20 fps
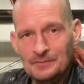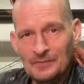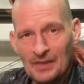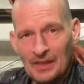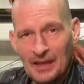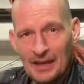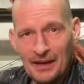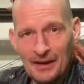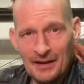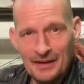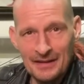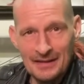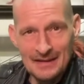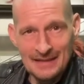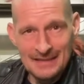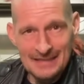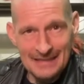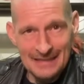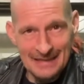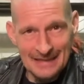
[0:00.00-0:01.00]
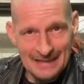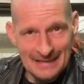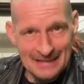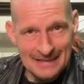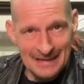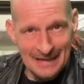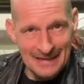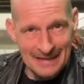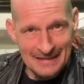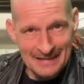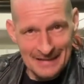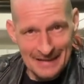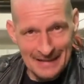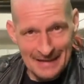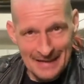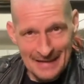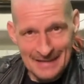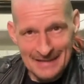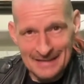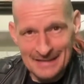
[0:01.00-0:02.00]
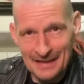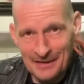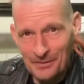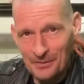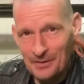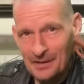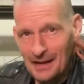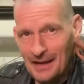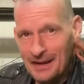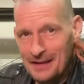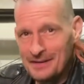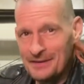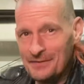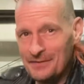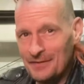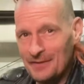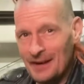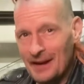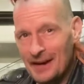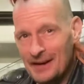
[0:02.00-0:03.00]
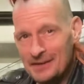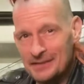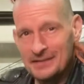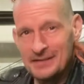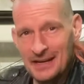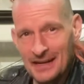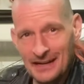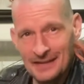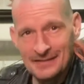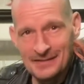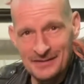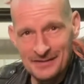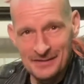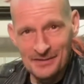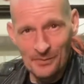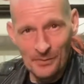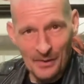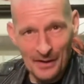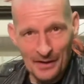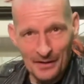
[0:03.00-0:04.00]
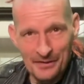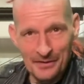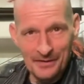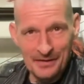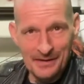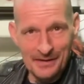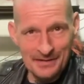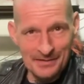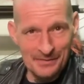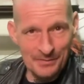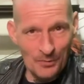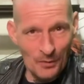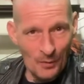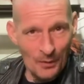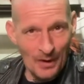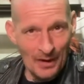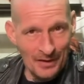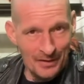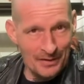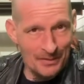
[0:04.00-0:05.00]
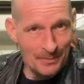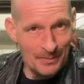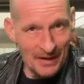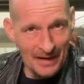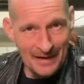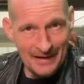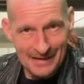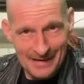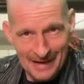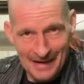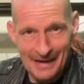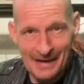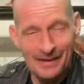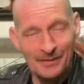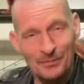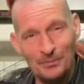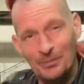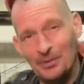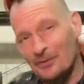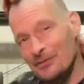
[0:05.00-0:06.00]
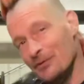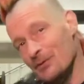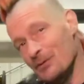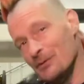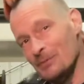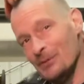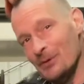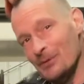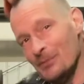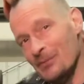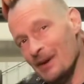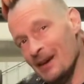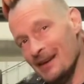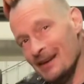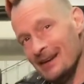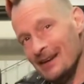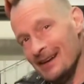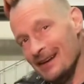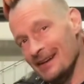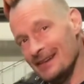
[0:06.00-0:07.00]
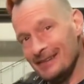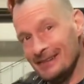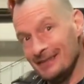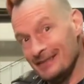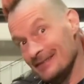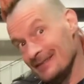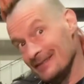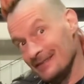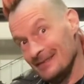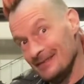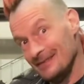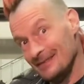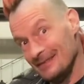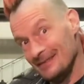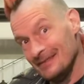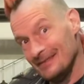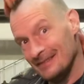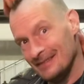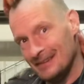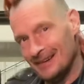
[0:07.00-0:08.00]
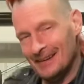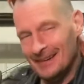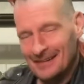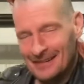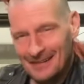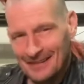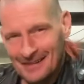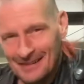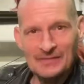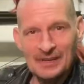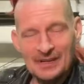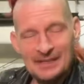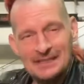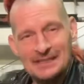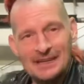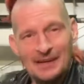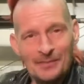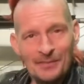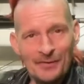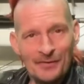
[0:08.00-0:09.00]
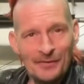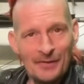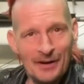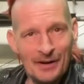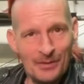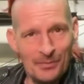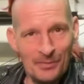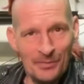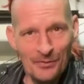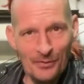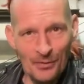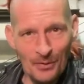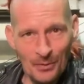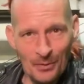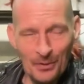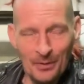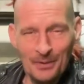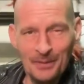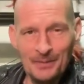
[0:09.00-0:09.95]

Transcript: Okay, on this extent, I guess I relate to Flashdance as a welder because I'm a welder by day and performer by night. Because I'm a fire performer.